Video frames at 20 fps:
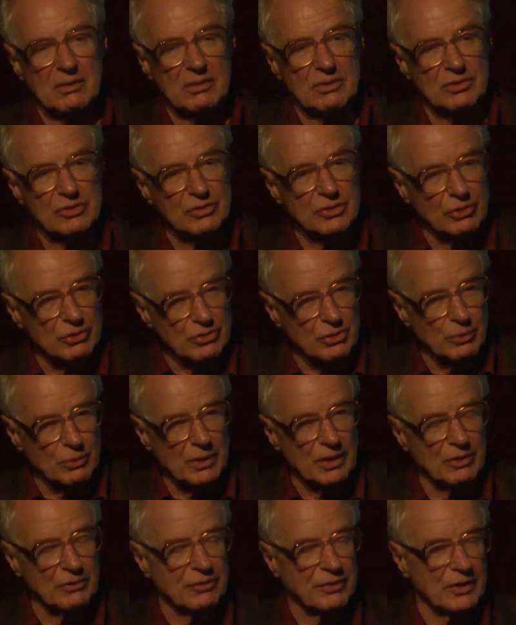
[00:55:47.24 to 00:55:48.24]
social
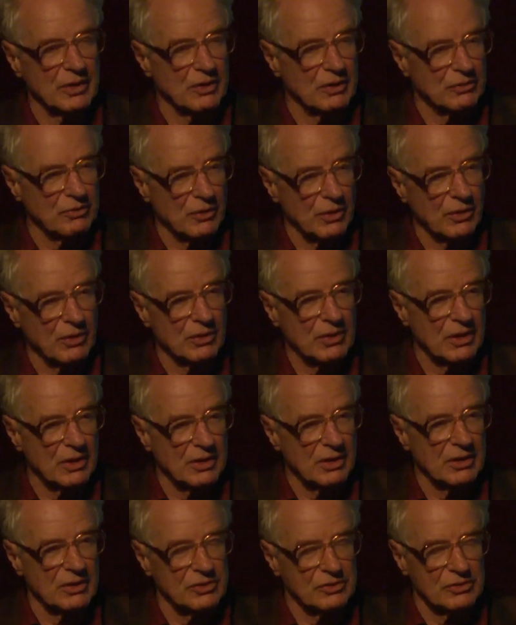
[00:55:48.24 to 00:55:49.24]
welfare of all
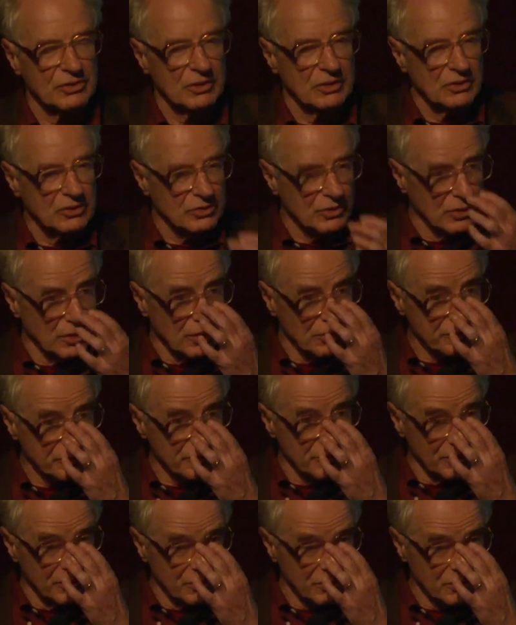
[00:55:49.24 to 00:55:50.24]
kinds is
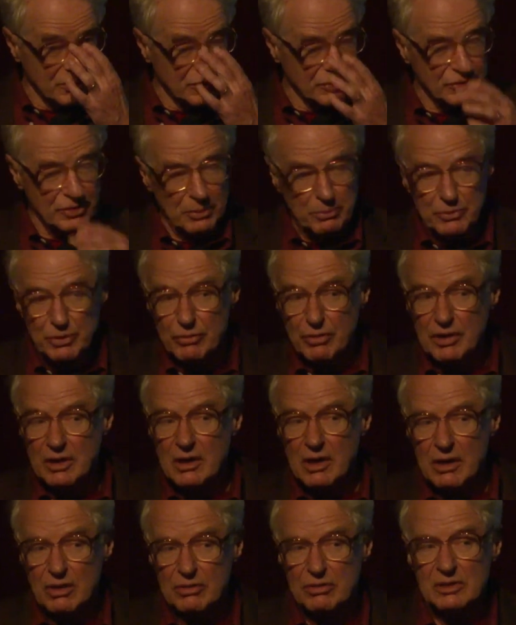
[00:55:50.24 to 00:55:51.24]
often, to some degree,
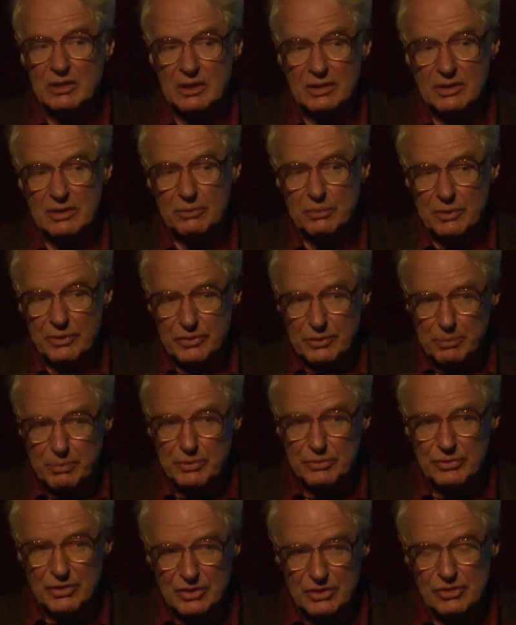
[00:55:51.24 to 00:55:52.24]
correlated with the
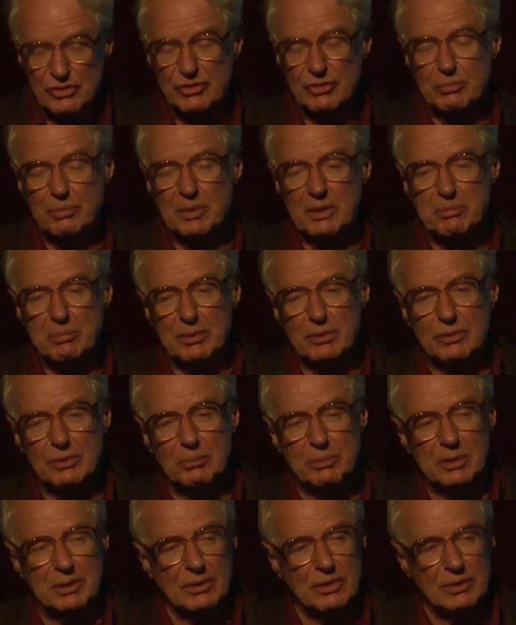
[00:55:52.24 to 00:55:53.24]
percentage of people who
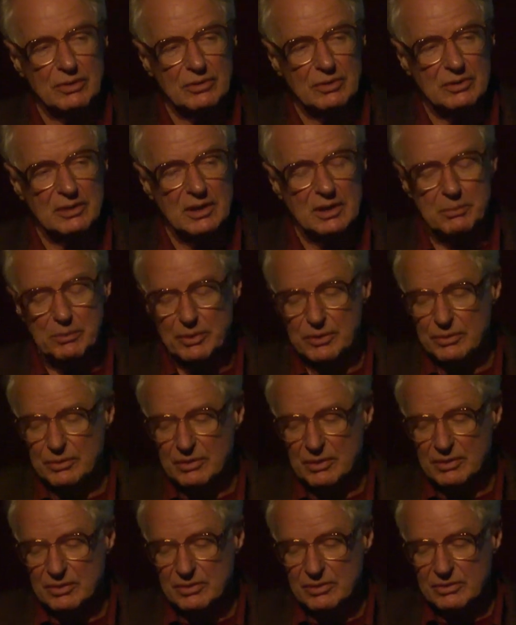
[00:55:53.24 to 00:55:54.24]
belong to labor
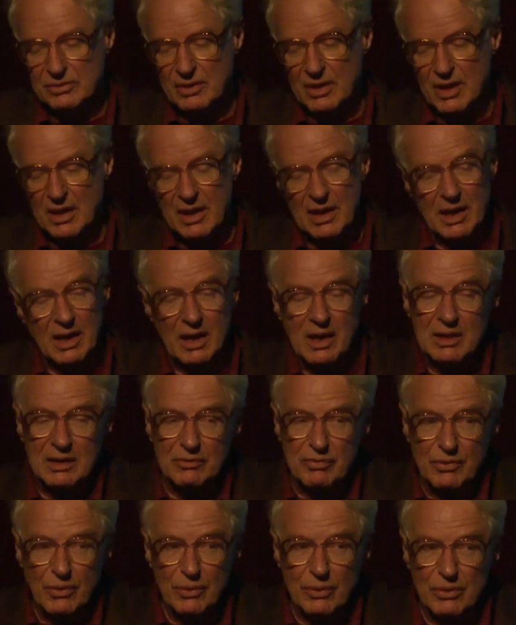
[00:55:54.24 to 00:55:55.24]
unions. And
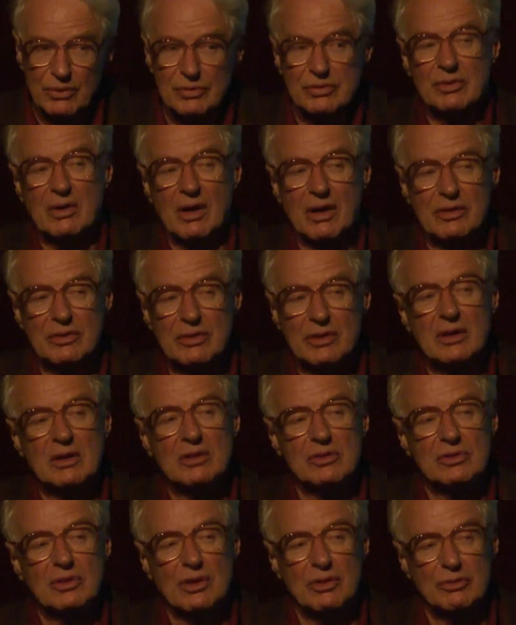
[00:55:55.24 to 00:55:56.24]
of course, I think
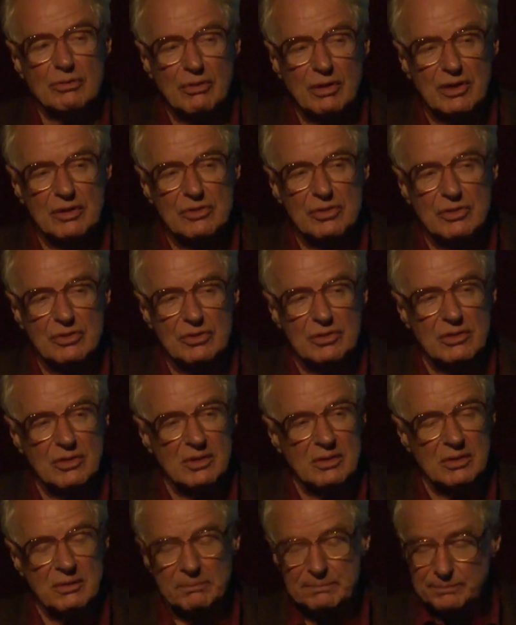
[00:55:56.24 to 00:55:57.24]
it's outrageous
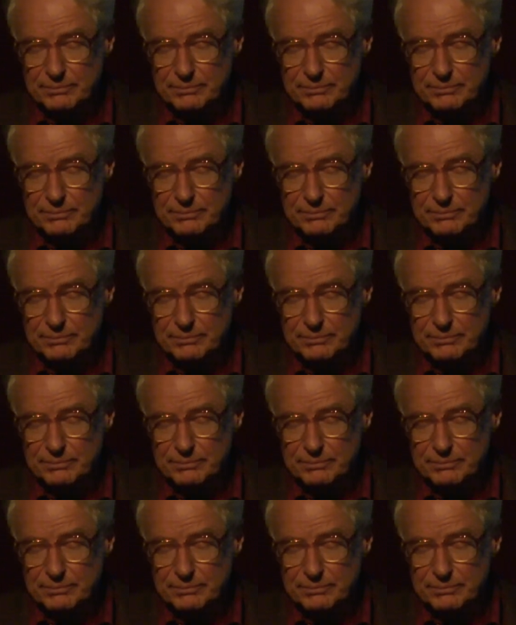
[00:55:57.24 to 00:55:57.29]
that